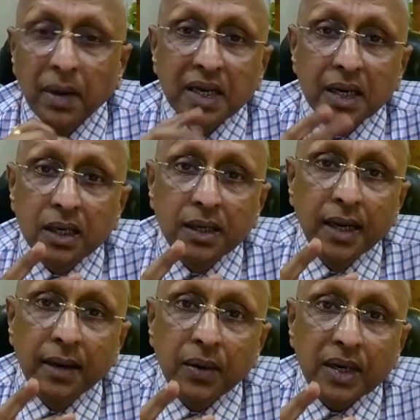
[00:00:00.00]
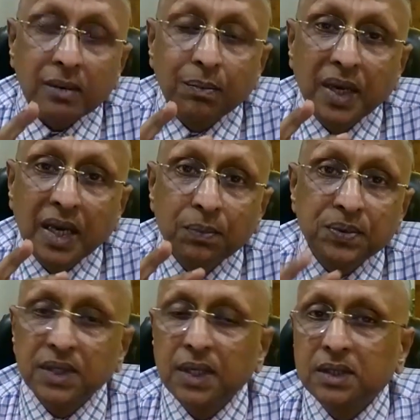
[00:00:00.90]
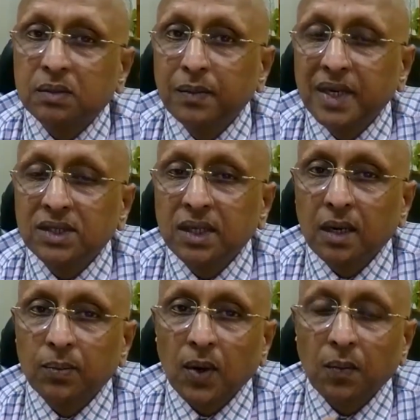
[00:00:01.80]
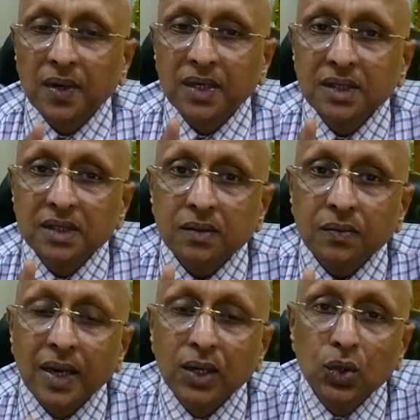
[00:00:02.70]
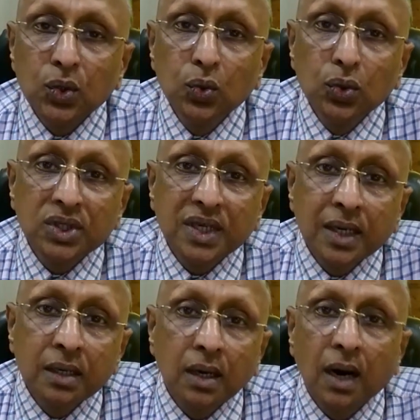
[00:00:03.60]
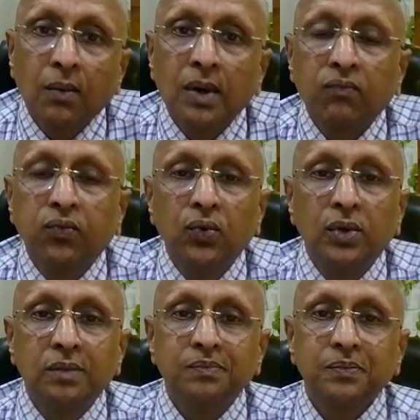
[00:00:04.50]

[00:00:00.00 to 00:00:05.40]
But it never keeps its medicinal properties when used in our food.